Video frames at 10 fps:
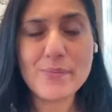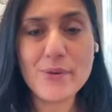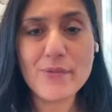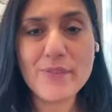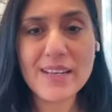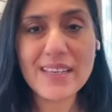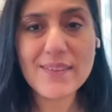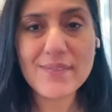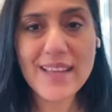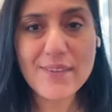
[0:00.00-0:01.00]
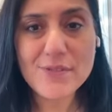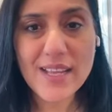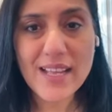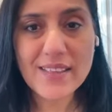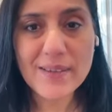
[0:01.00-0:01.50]
What more fun can we have
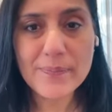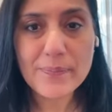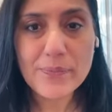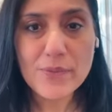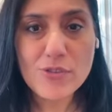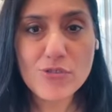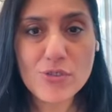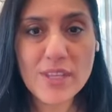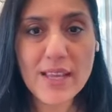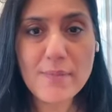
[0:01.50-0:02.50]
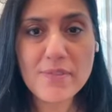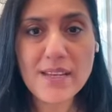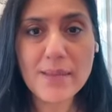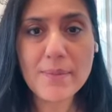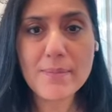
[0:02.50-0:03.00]
together? Shruti, I'm
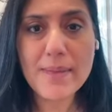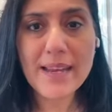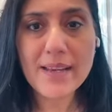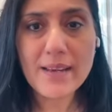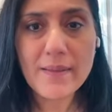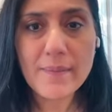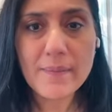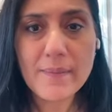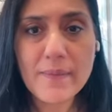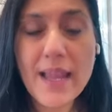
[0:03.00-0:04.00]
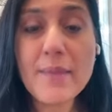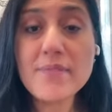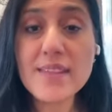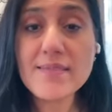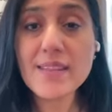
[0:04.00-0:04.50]
sending my mind.
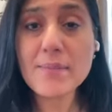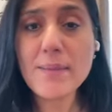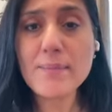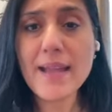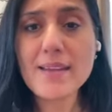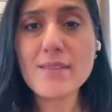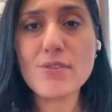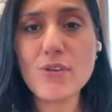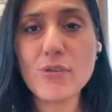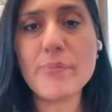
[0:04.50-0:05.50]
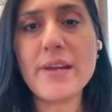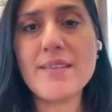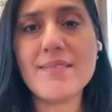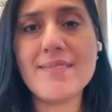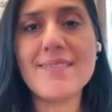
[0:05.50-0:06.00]
I'm sensing my mind is
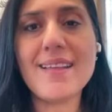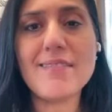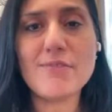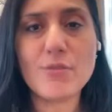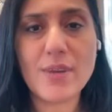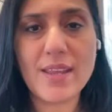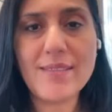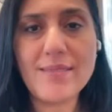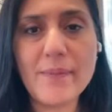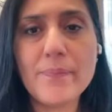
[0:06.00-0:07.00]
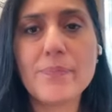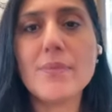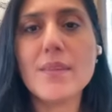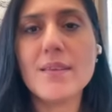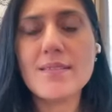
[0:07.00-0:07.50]
occupied since last two days.
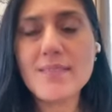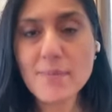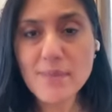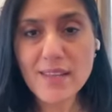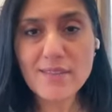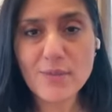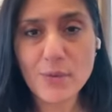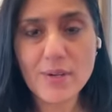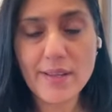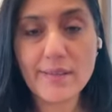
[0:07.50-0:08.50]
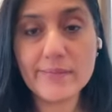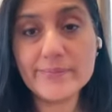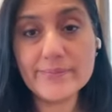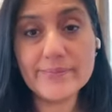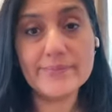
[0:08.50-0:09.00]
Something is holding.
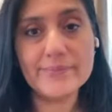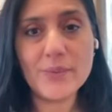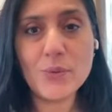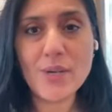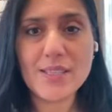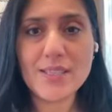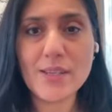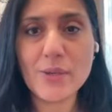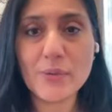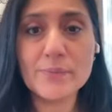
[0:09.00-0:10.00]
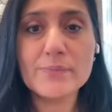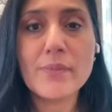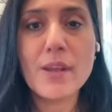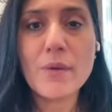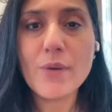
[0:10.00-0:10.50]
Hmm, who other than you?
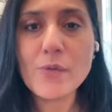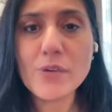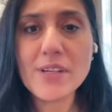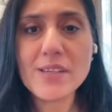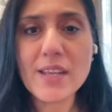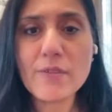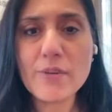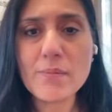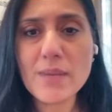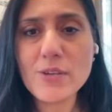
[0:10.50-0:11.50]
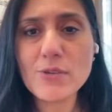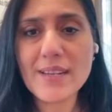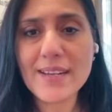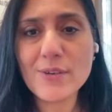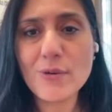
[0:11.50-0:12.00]
What would it take for me to
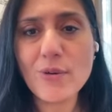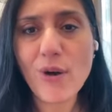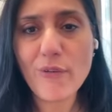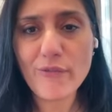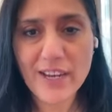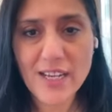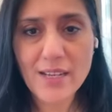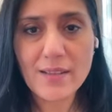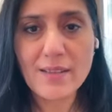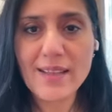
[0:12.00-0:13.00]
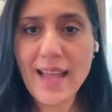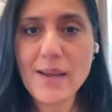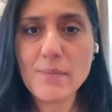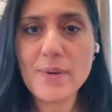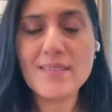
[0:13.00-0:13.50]
let go of it
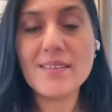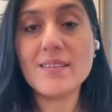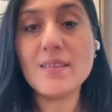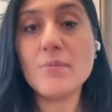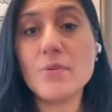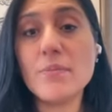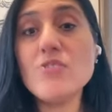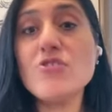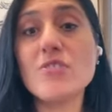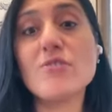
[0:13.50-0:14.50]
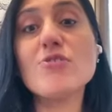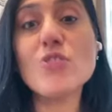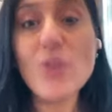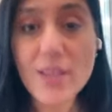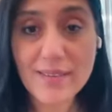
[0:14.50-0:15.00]
and present in the moment? Just a
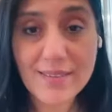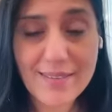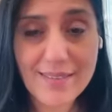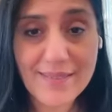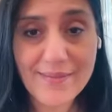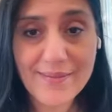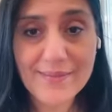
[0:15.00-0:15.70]
choice.